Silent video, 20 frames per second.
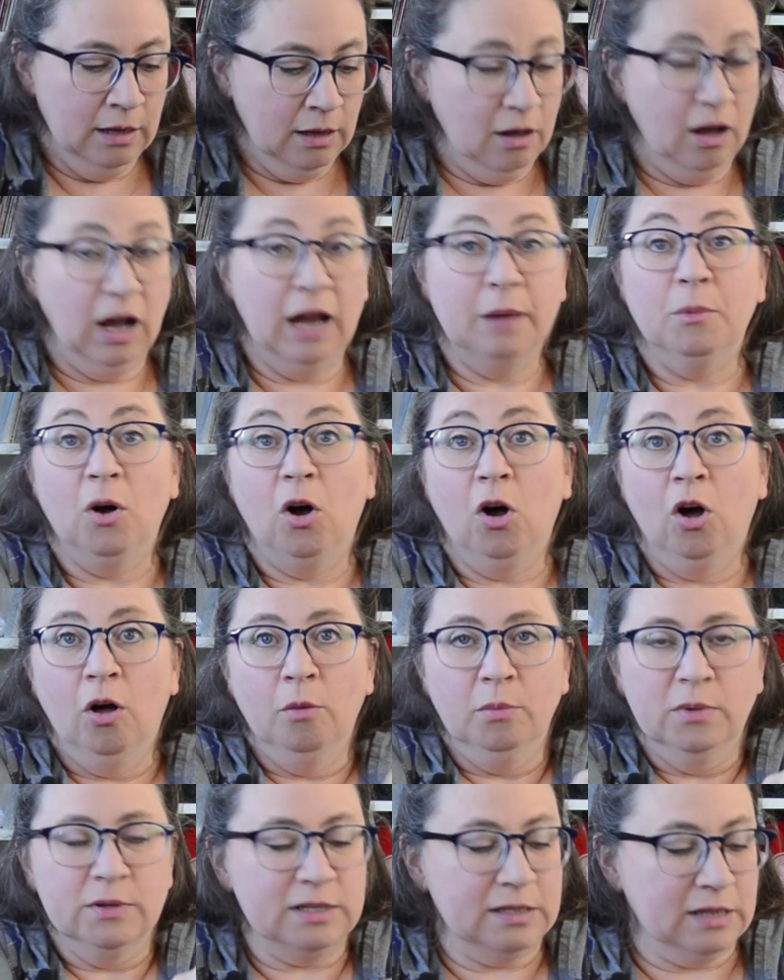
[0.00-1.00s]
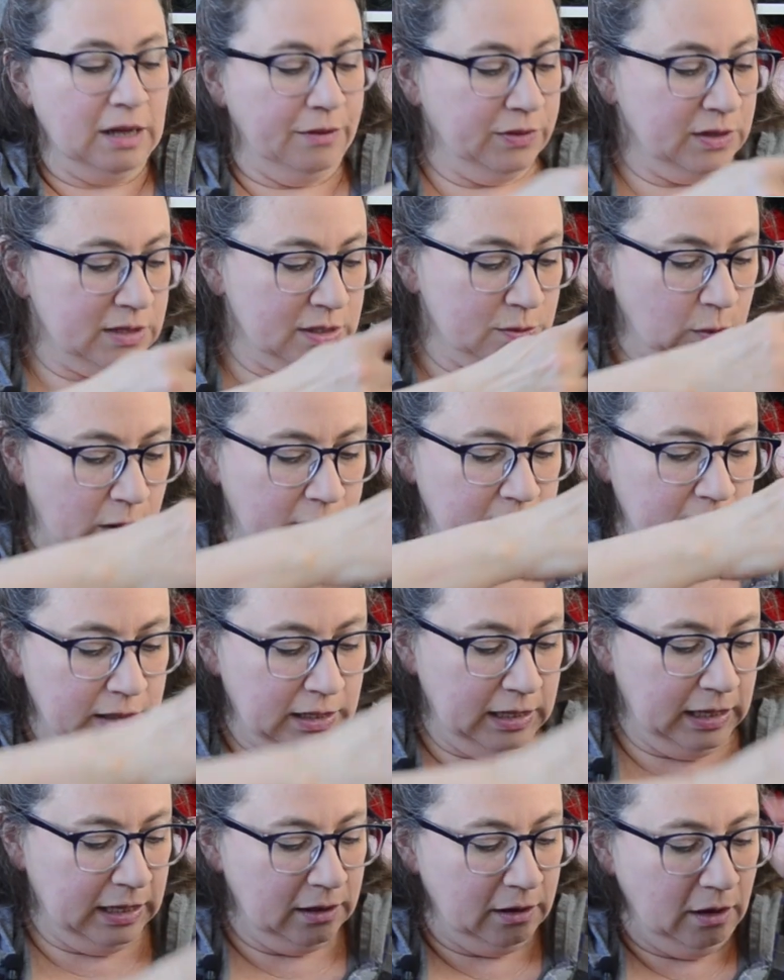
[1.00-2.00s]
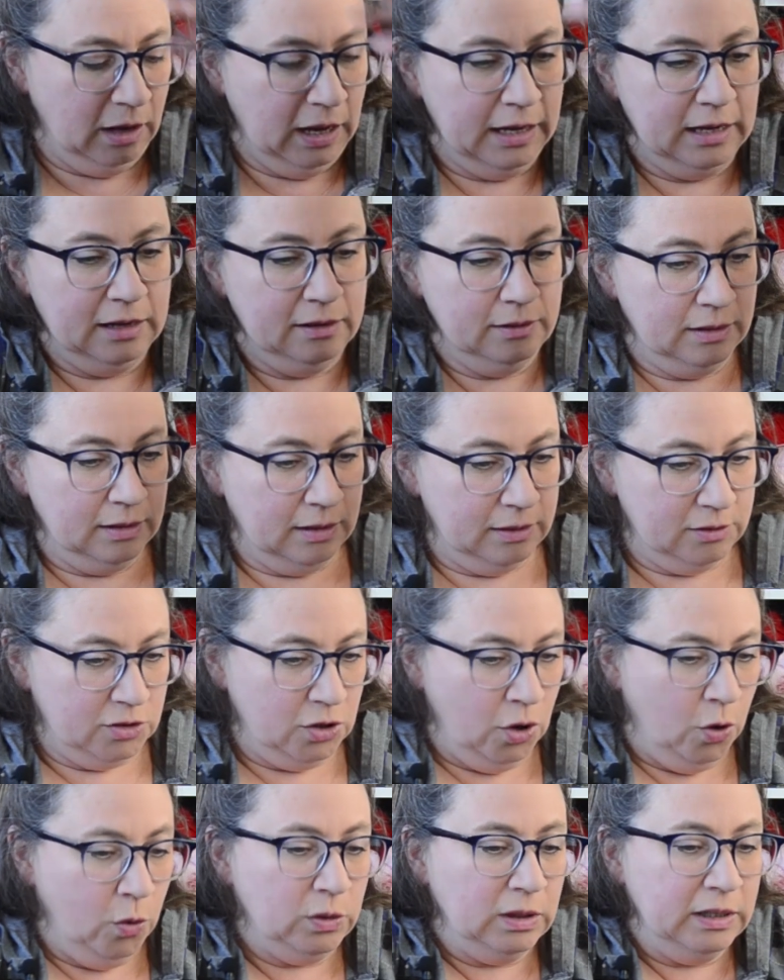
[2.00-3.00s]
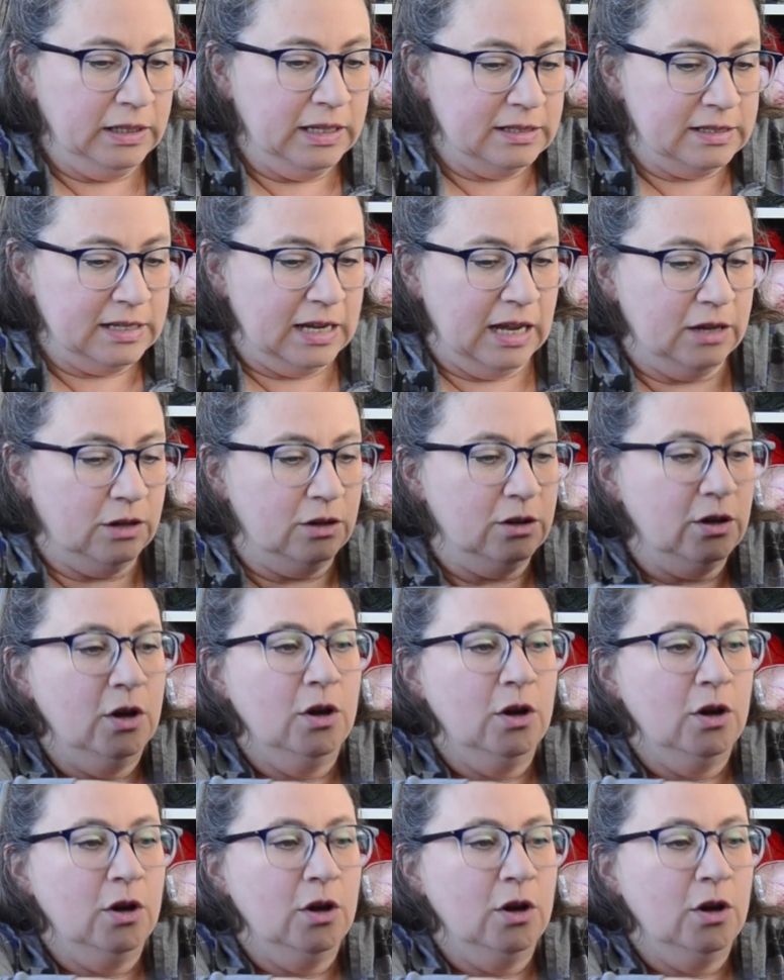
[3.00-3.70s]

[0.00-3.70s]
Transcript: I'm almost done this one. I totally intend